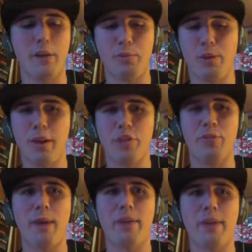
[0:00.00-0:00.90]
Player
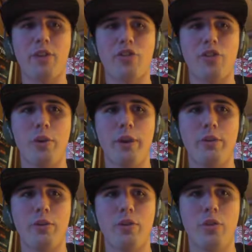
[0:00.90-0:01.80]
Spotlight Show
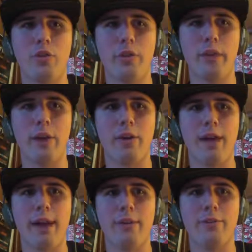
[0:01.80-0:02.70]
interviews over there. A
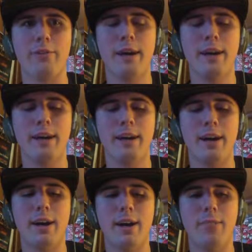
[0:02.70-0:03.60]
lot of
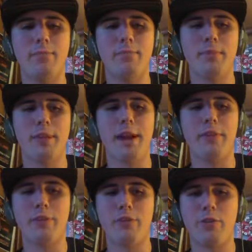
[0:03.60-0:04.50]

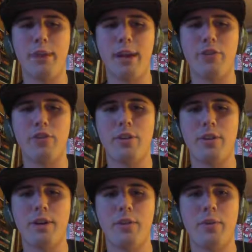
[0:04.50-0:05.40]

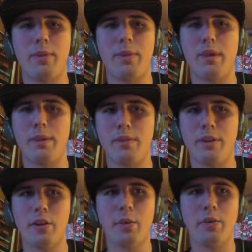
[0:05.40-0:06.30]
information with the
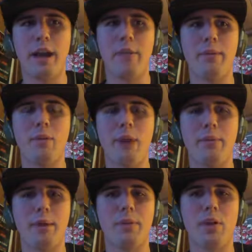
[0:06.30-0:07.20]
Senior Bowl now being
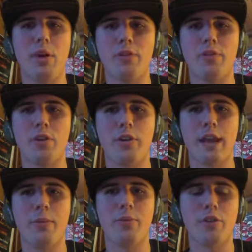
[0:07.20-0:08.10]
wrapped up, the All-Star
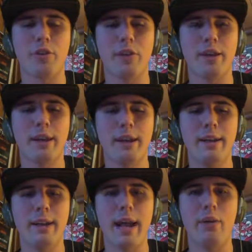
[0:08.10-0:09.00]
Game circuit
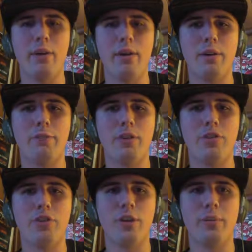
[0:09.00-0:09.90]
now
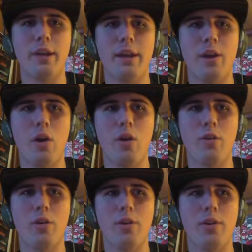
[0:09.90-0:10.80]
officially being
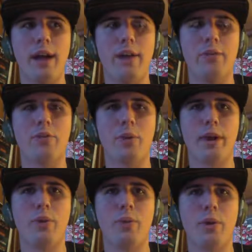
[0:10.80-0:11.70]
over. A lot of
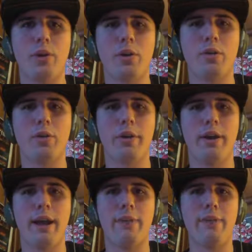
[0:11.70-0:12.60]
great work over
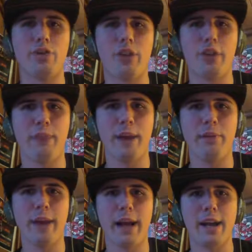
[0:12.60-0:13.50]
there.
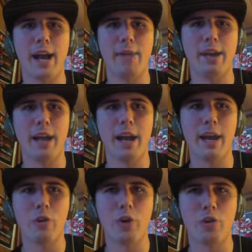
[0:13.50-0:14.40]
NFLDraftBible.com. Again, I
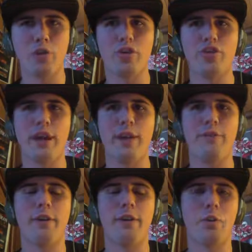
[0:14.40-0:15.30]
am your host, Chris
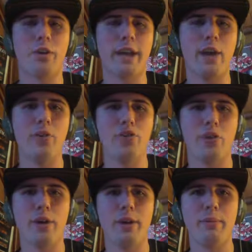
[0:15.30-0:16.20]
Shanafelt, and we're now
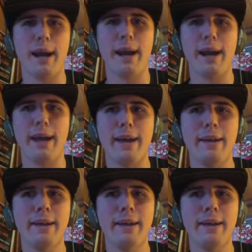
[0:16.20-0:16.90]
joined by